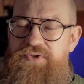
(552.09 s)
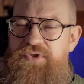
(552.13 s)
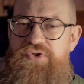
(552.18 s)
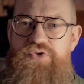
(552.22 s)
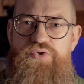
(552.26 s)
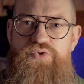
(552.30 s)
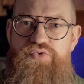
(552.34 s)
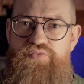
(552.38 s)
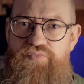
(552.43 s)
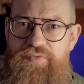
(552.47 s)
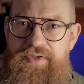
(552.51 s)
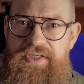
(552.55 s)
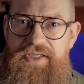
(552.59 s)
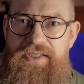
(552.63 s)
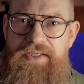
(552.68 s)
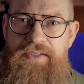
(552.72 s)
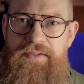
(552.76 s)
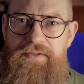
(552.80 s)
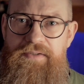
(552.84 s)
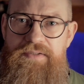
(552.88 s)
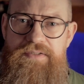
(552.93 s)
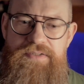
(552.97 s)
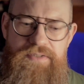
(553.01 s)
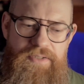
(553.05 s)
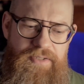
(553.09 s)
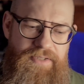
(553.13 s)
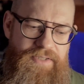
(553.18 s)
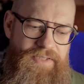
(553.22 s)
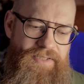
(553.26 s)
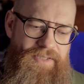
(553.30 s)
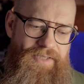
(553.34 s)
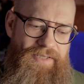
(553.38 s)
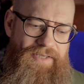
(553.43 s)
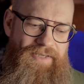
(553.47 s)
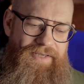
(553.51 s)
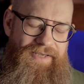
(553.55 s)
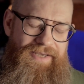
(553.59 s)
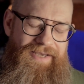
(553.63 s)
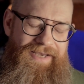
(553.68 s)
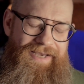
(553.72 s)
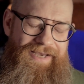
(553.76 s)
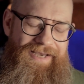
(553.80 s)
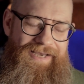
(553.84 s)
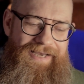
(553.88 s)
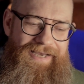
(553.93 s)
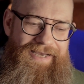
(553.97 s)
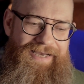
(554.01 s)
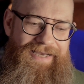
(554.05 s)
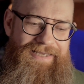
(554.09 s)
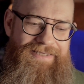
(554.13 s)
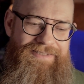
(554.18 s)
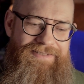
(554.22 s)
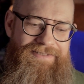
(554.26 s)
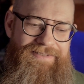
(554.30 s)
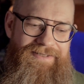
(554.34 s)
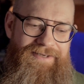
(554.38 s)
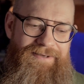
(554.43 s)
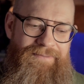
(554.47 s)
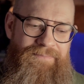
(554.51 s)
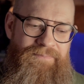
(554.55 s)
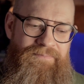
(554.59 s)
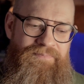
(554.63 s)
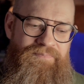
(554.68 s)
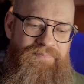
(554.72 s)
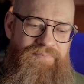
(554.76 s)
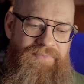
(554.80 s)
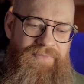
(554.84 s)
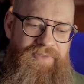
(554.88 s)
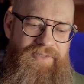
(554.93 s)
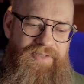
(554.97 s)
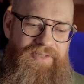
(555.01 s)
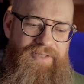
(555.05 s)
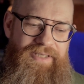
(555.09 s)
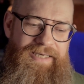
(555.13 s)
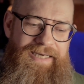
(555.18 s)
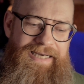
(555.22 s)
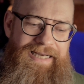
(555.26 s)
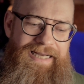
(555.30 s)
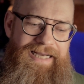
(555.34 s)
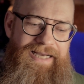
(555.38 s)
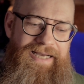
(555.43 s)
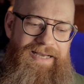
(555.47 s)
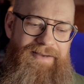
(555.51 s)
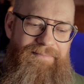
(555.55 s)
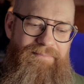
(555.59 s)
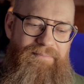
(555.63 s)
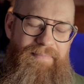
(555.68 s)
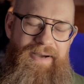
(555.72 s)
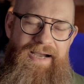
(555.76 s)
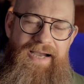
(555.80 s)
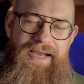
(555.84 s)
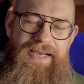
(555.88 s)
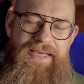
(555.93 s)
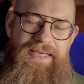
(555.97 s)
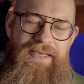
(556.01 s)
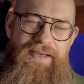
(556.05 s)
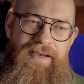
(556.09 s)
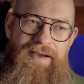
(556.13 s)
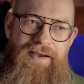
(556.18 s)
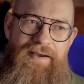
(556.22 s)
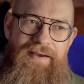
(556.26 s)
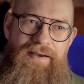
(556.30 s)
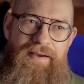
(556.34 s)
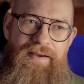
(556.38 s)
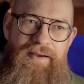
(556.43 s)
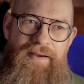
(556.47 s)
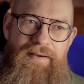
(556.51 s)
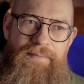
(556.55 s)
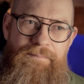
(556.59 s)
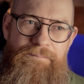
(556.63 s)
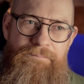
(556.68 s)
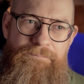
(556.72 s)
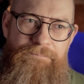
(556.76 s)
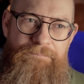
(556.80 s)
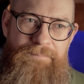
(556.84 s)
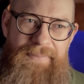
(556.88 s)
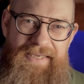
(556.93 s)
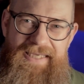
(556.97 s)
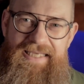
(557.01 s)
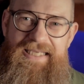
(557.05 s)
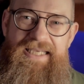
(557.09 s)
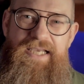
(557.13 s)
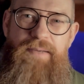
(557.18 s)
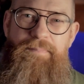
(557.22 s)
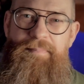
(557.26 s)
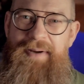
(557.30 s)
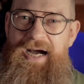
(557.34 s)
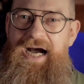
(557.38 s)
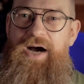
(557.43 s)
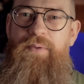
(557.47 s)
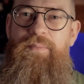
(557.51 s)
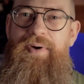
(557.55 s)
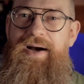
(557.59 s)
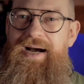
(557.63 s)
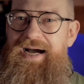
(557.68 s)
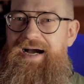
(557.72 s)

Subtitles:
is just ridiculous. And my peak power